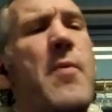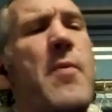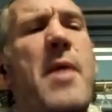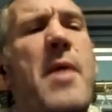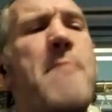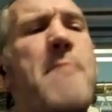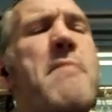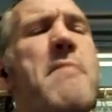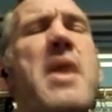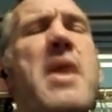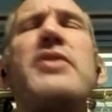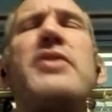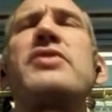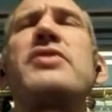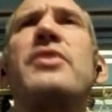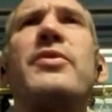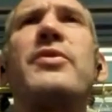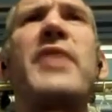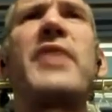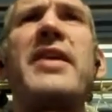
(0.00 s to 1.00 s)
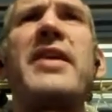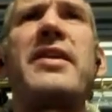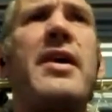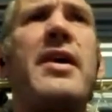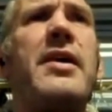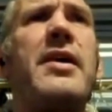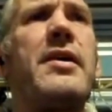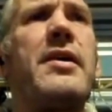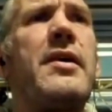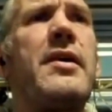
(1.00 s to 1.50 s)
went mental that
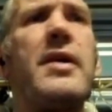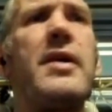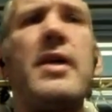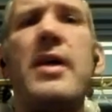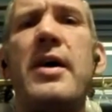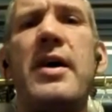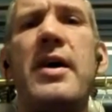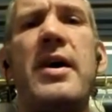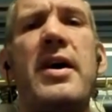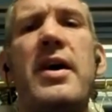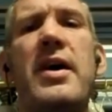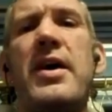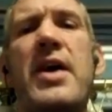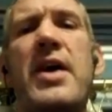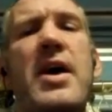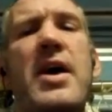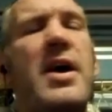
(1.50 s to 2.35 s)
day. And